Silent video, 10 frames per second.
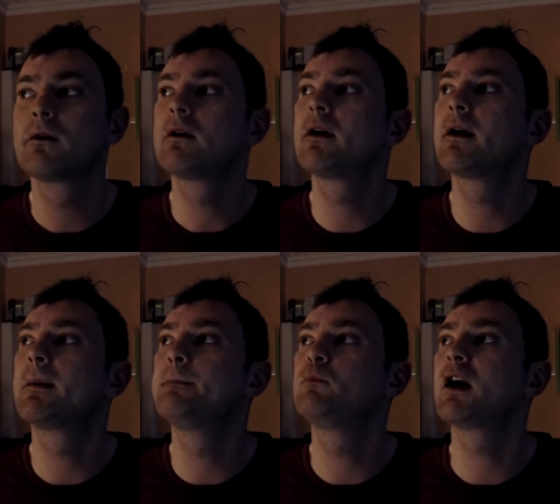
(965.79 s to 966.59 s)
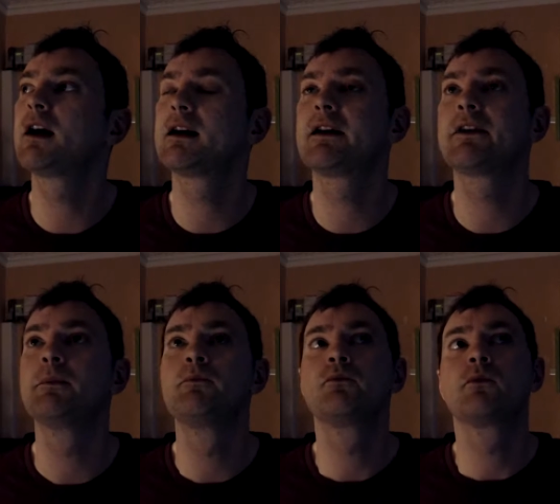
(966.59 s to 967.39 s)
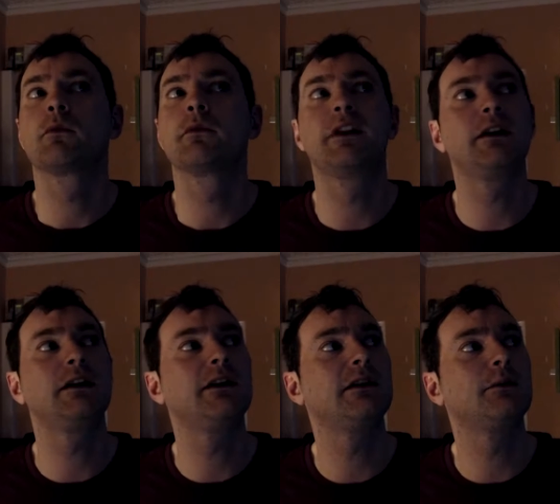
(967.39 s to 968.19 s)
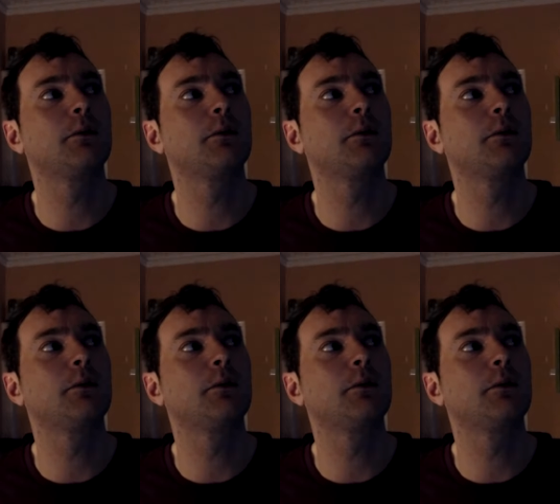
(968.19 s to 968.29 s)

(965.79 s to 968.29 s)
had the